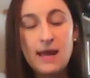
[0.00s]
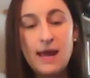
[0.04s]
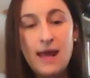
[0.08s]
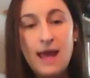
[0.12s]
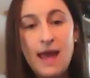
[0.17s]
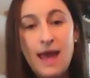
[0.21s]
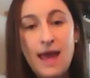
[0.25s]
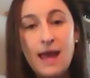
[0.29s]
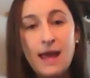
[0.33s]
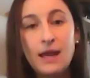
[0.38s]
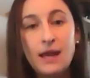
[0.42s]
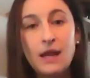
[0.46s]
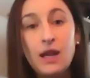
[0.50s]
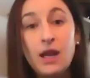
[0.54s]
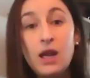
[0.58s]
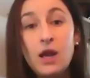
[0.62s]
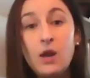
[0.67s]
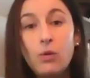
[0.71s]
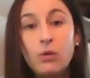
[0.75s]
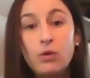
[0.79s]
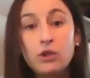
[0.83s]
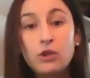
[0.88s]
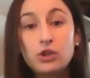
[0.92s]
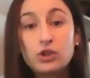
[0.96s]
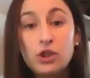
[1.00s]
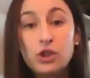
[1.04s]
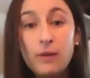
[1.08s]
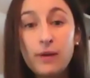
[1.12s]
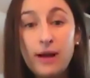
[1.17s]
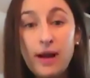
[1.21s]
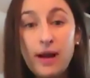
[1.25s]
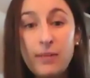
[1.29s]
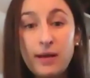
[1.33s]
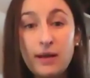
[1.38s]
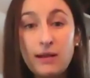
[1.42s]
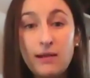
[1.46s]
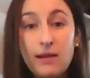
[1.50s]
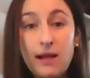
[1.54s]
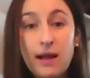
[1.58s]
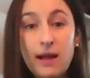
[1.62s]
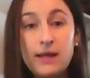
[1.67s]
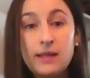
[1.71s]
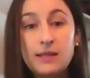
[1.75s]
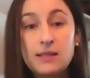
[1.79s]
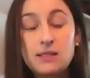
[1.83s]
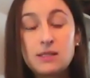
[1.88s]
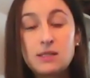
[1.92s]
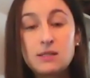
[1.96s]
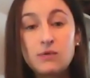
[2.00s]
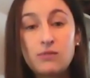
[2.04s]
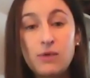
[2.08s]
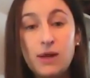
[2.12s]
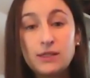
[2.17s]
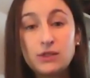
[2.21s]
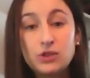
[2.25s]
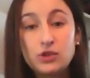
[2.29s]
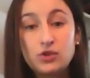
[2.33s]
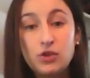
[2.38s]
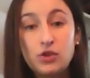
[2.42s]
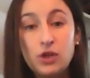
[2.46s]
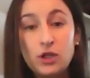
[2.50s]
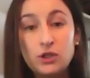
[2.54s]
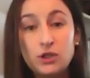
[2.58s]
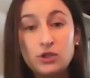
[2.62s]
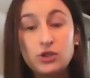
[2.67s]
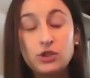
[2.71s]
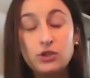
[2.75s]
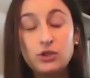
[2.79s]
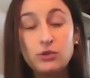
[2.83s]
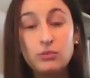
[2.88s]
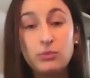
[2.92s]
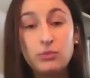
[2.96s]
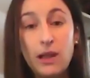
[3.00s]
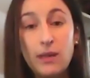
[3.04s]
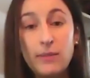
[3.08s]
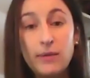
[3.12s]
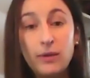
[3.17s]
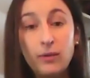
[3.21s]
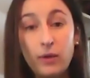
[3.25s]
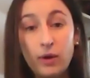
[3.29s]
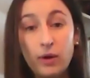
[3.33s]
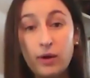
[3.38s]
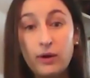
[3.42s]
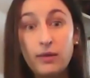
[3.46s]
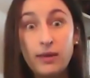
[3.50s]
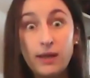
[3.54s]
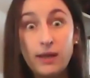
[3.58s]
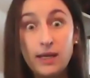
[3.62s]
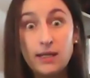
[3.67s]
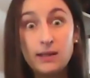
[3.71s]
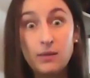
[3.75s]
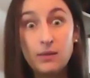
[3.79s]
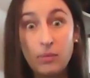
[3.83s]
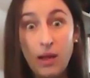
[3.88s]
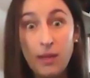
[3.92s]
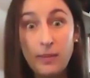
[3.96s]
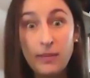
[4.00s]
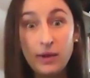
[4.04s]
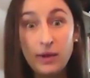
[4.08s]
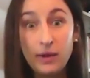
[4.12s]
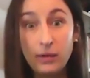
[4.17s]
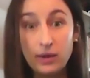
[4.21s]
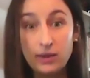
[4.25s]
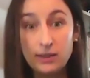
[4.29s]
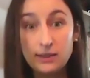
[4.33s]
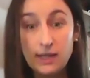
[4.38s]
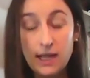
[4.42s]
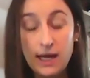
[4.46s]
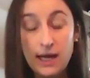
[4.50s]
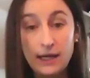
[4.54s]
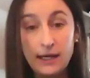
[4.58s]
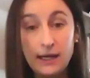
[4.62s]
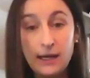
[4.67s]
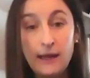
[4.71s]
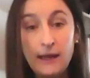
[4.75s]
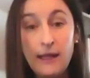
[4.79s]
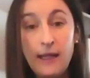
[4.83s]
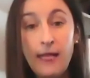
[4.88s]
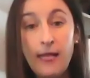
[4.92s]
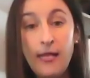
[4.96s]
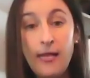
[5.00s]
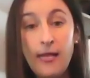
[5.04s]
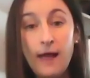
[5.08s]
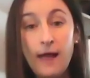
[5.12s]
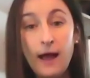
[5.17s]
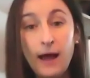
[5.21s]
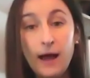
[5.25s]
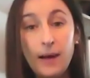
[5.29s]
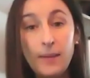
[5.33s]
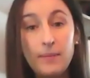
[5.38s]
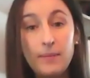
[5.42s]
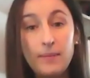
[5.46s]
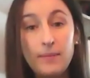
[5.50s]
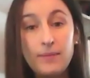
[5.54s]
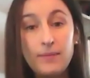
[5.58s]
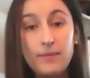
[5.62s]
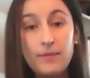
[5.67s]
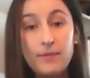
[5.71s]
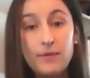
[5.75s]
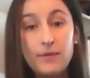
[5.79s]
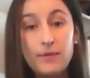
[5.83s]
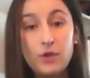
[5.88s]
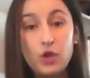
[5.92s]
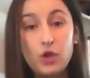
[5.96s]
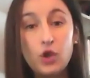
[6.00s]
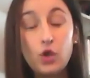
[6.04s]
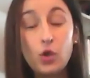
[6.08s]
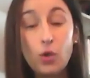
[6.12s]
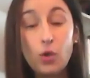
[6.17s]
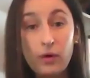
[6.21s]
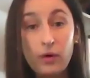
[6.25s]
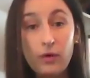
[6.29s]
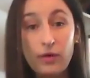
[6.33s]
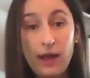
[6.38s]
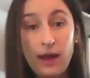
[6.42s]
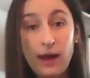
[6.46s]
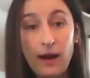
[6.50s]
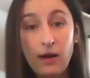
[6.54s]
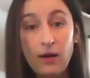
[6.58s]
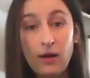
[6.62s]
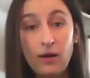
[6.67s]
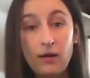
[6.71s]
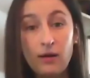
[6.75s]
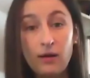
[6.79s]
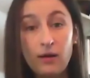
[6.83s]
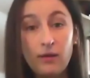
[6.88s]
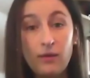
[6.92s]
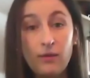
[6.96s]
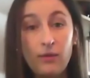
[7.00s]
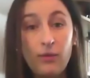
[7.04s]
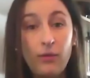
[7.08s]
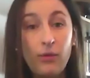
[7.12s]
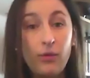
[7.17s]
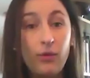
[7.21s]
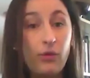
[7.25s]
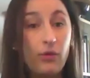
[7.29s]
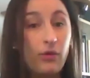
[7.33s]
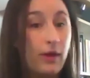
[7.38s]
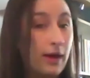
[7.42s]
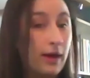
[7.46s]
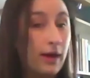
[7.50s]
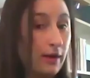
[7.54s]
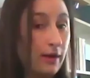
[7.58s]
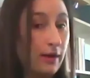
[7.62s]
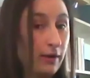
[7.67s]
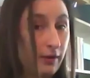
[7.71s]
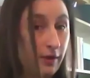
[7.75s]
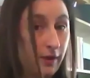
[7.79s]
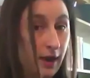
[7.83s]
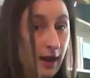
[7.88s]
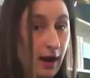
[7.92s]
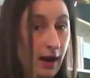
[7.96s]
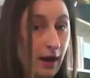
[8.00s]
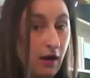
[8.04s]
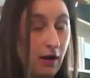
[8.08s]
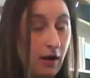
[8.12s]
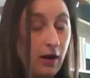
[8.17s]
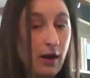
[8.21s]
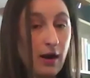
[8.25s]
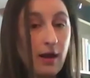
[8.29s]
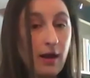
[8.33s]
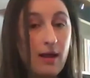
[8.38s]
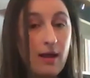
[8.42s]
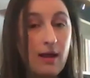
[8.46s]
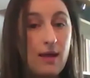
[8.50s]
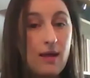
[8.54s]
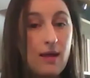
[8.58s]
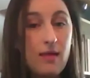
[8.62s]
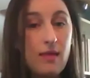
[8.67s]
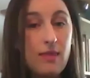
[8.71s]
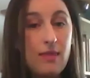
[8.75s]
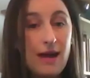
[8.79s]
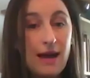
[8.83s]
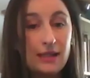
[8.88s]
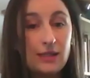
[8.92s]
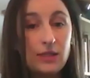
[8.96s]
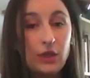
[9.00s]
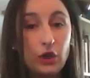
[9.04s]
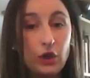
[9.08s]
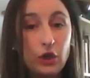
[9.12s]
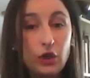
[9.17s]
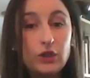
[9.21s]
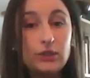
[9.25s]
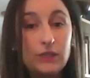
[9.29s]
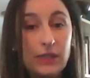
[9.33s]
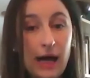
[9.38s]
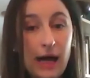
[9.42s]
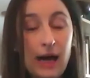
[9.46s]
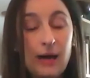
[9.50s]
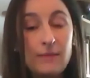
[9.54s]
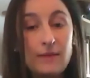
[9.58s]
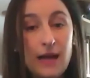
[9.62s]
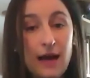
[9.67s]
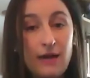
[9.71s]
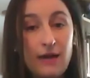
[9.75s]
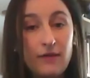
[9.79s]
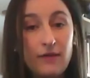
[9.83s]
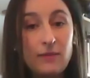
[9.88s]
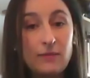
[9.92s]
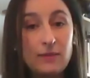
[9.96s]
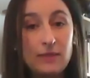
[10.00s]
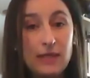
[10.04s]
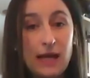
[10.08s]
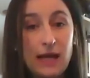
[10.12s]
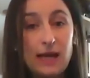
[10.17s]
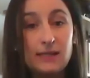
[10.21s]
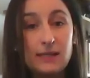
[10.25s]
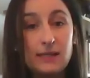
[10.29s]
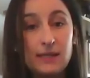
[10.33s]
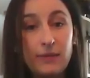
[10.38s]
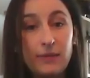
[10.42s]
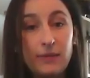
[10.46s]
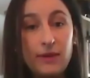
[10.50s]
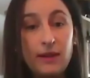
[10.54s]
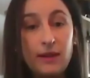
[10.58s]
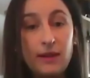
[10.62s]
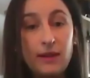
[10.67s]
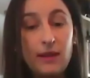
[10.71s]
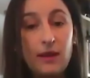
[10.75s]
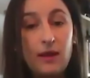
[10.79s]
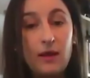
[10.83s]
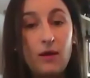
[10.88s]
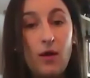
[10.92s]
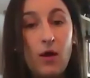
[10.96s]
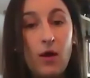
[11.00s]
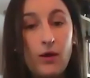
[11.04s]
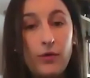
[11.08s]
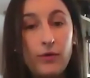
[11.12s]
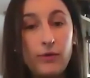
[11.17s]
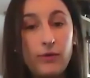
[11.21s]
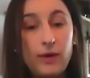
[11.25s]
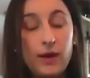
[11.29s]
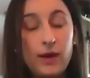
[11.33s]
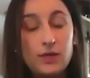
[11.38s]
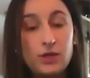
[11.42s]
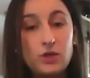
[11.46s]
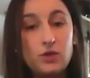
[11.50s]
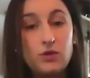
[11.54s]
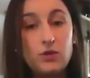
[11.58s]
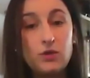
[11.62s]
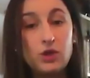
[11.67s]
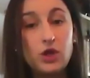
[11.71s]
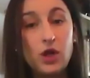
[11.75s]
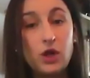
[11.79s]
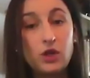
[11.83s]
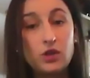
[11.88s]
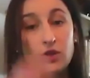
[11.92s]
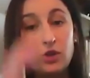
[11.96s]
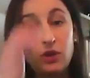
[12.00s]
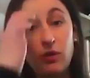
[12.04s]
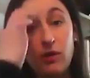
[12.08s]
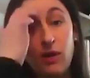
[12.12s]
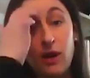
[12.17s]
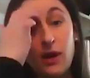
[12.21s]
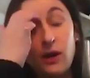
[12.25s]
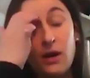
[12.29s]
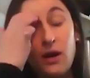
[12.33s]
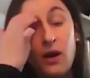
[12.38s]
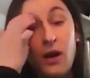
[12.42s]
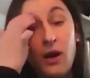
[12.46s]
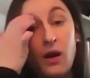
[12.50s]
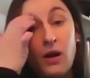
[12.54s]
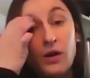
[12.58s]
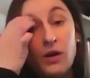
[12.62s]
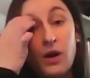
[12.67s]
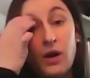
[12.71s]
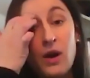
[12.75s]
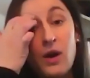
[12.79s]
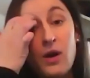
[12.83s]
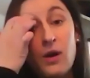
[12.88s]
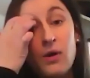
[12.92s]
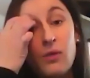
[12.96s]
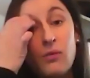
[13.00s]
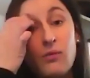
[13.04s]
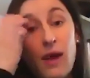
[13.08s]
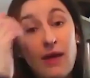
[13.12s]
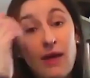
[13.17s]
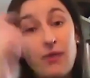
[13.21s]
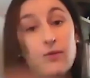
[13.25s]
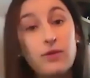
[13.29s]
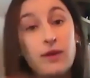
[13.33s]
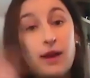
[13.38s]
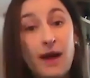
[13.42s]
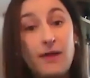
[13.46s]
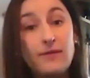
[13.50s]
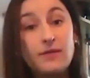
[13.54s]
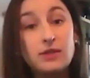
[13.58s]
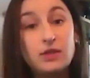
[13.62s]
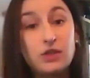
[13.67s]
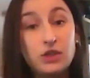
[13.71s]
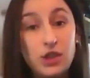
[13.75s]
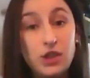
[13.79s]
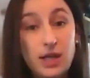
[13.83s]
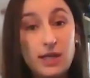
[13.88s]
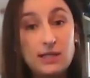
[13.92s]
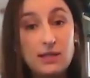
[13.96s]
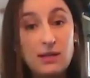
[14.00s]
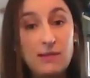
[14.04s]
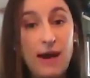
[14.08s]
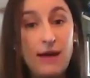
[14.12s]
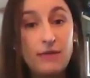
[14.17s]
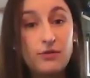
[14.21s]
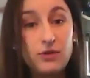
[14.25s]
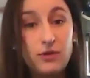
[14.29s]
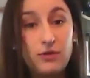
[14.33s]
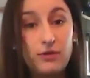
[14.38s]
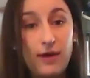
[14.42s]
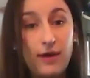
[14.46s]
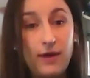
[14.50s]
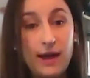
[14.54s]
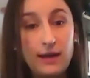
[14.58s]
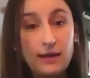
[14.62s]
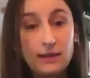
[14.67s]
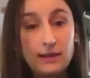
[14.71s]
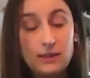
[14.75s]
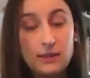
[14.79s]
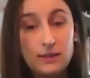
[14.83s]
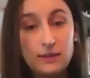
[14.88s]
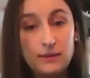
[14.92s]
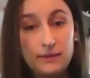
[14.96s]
And when you're showing up at a client's restaurant to do plumbing work, they need the plumbing work done. You're there, they're there. That's a good time to have them sign something that authorizes you to charge their credit card rather than having to chase them after the fact.